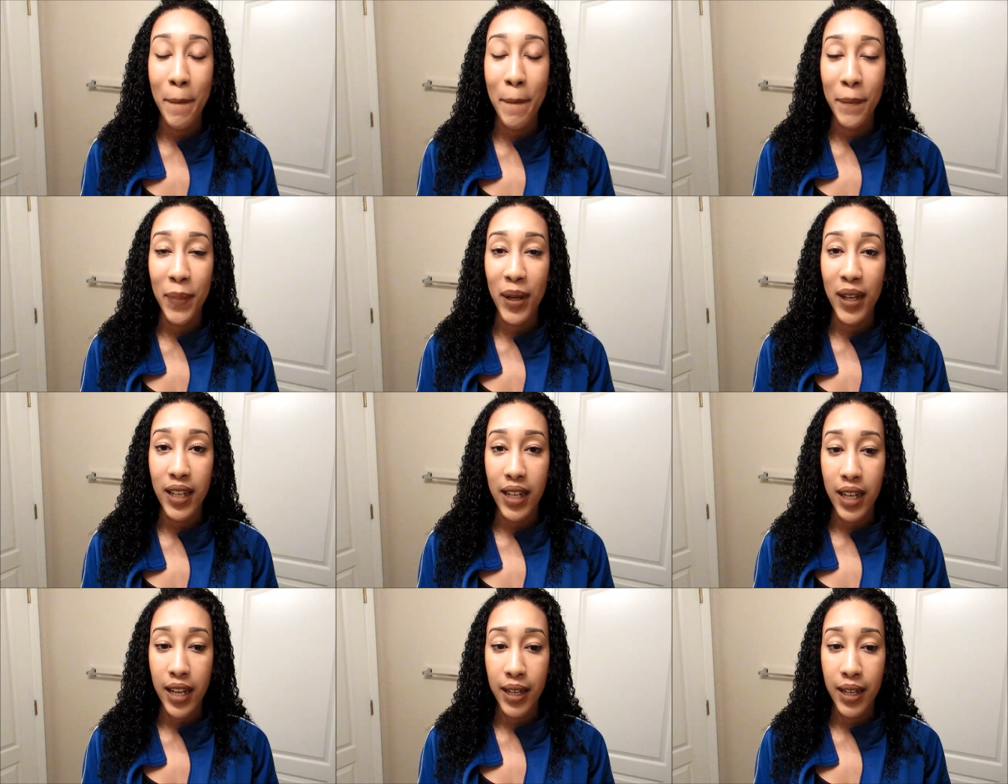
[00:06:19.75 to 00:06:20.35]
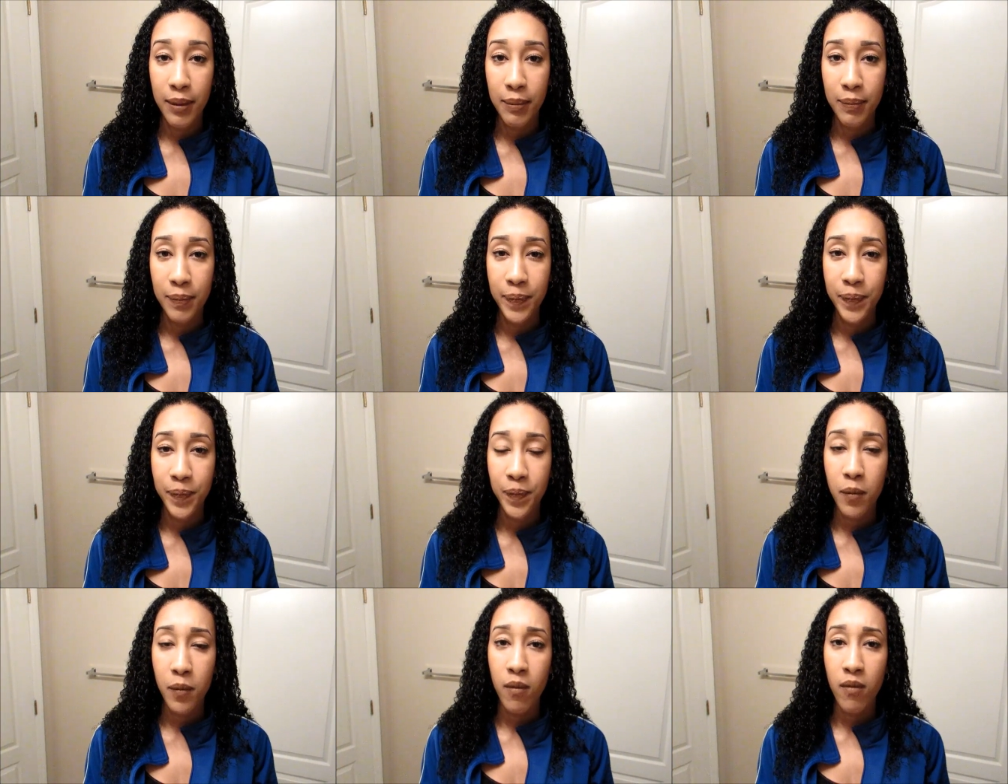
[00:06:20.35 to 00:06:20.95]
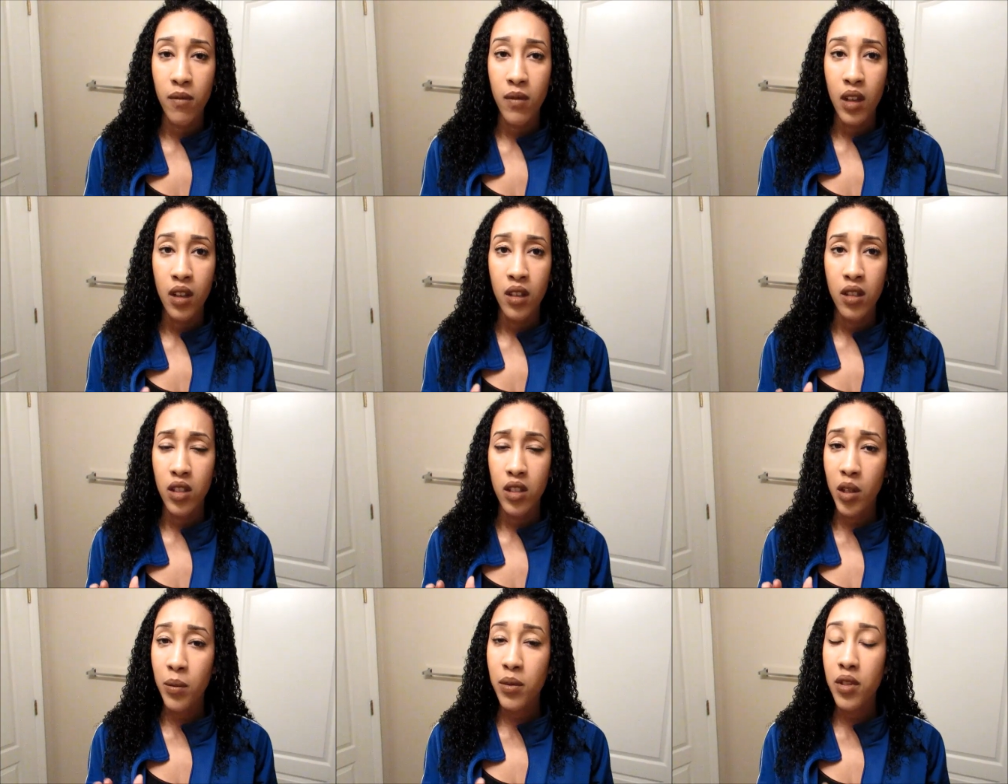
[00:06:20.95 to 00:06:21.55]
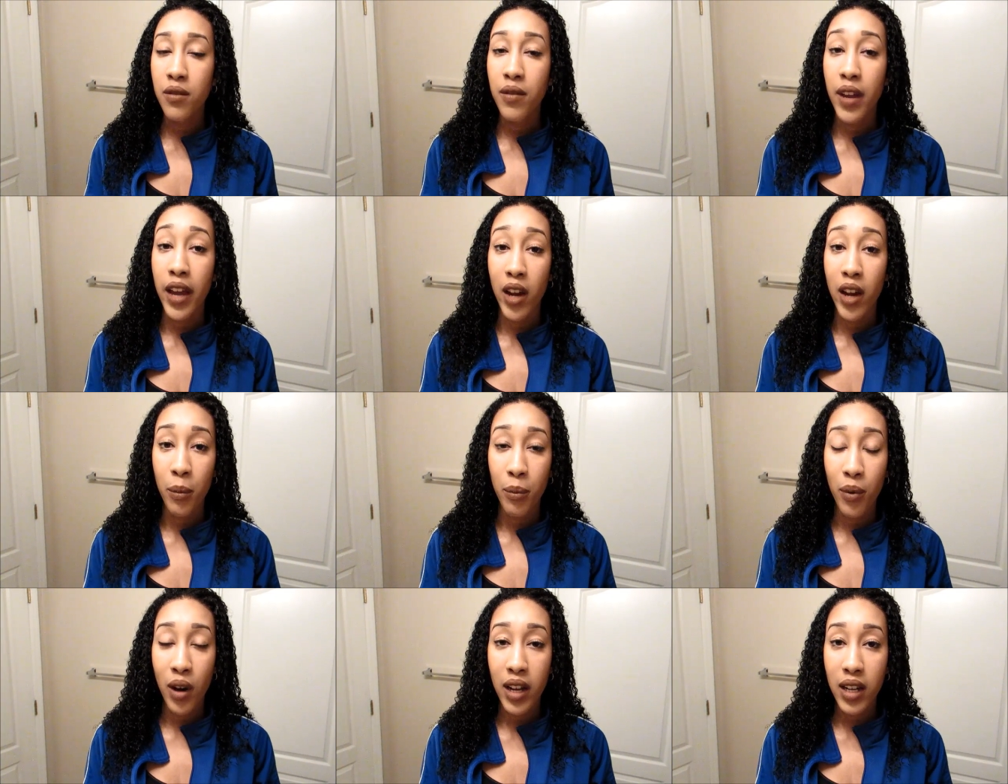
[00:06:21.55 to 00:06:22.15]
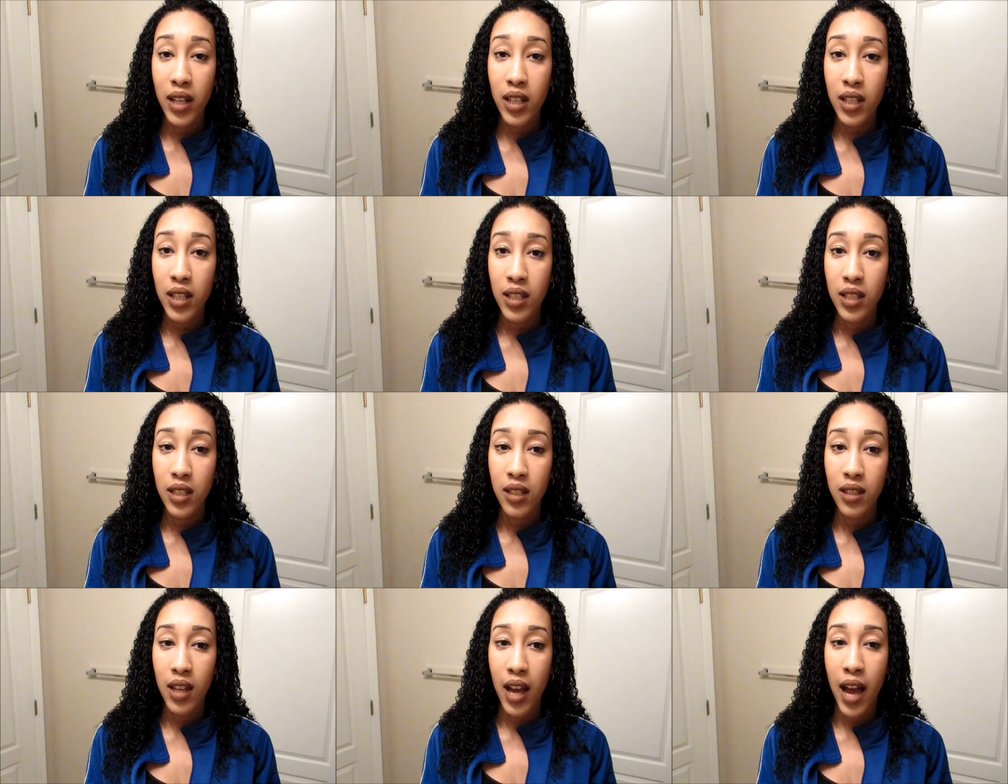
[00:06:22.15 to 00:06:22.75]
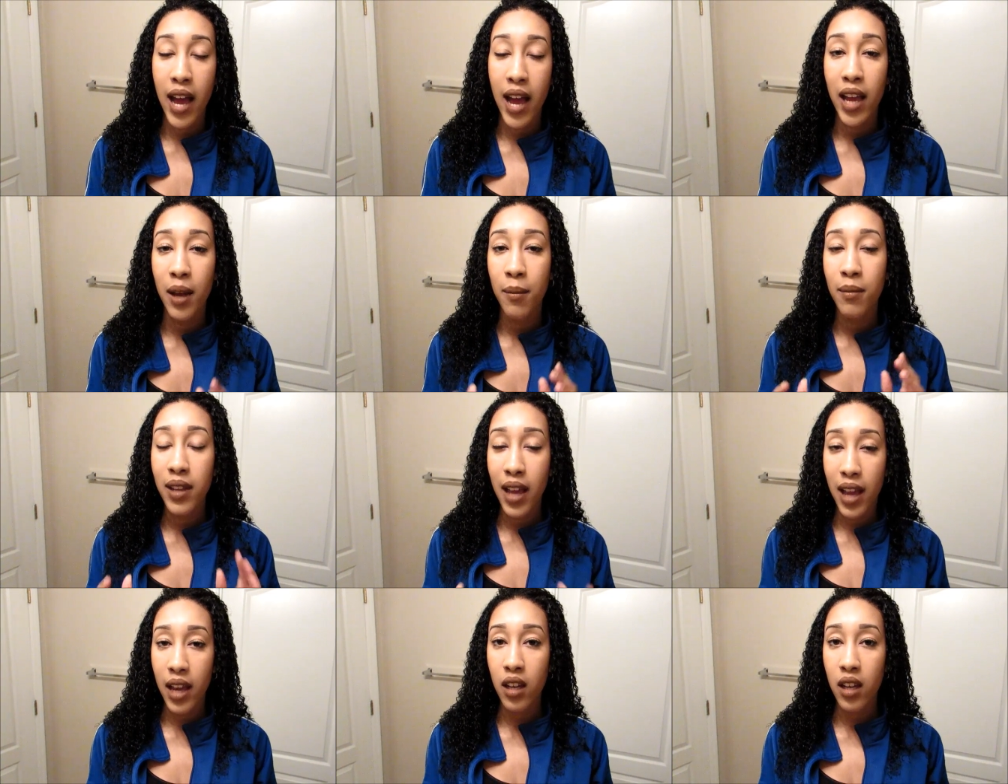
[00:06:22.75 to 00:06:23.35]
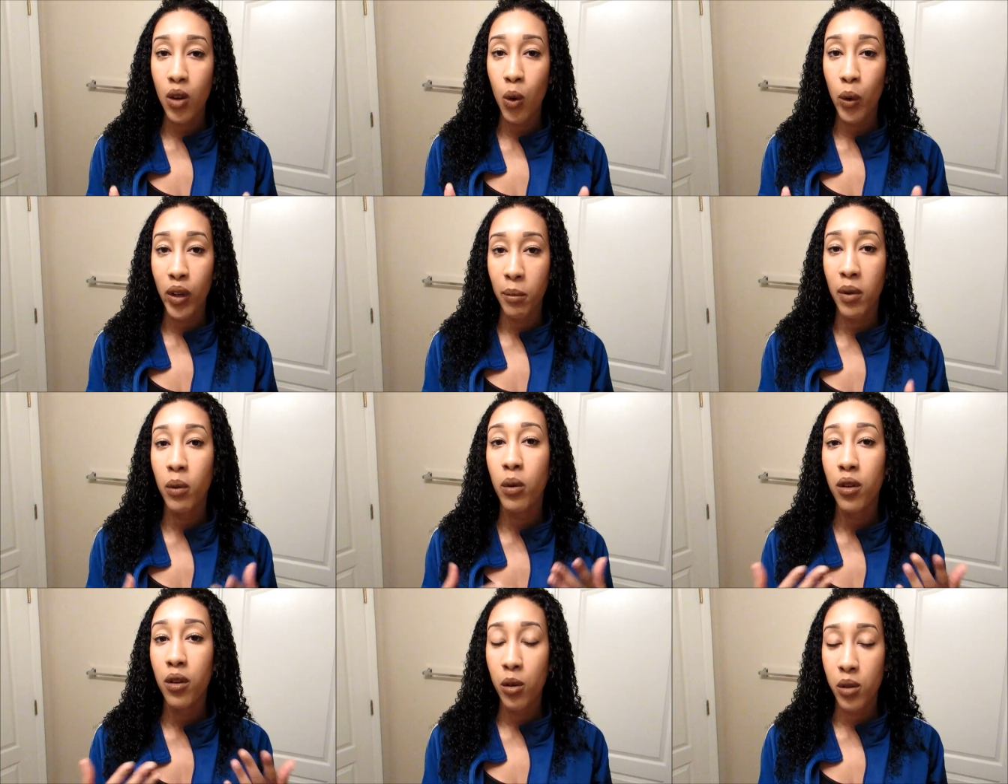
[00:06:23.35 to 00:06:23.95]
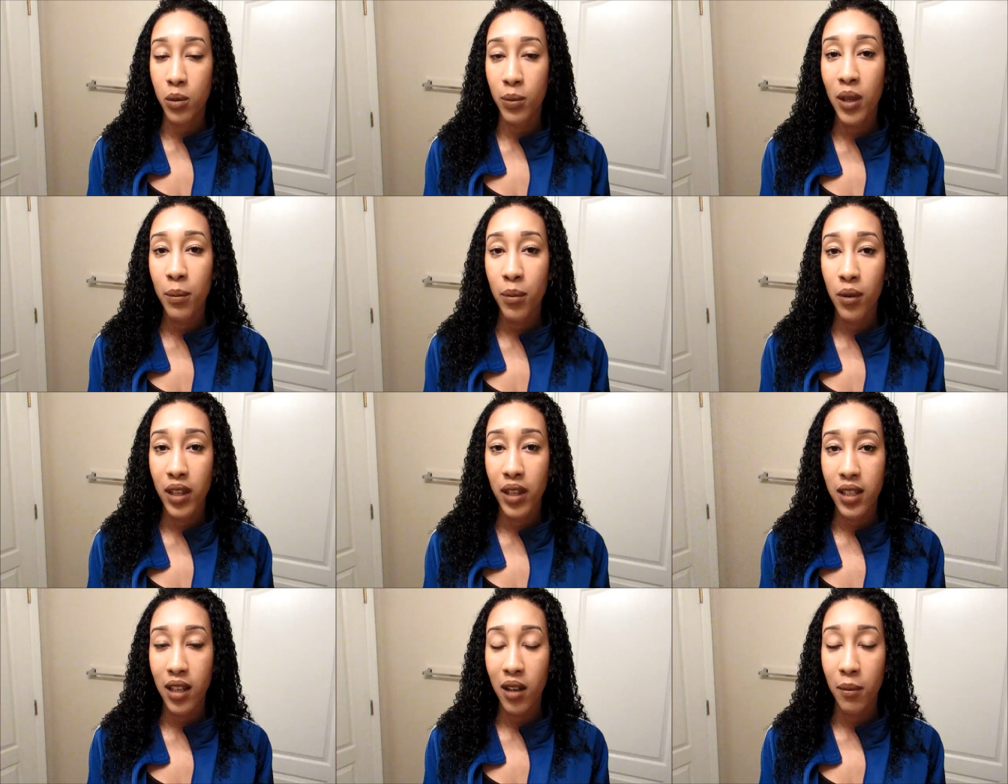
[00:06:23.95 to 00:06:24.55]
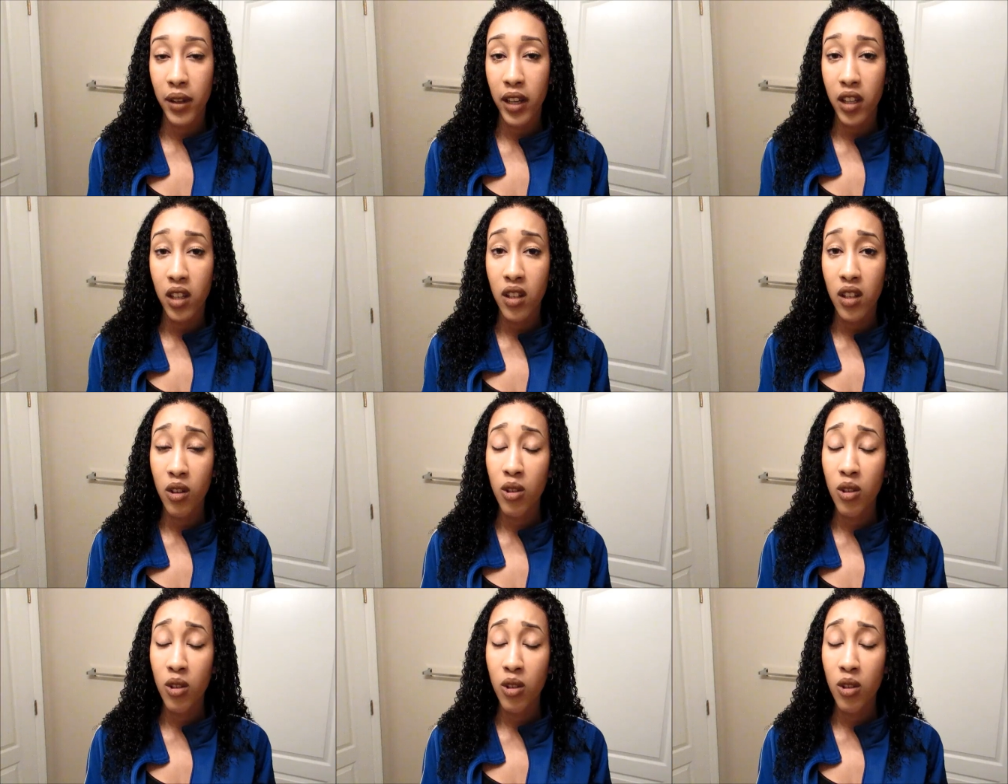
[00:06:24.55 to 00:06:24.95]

But in terms of hair products, I am not going to be one of those people that's going to be like,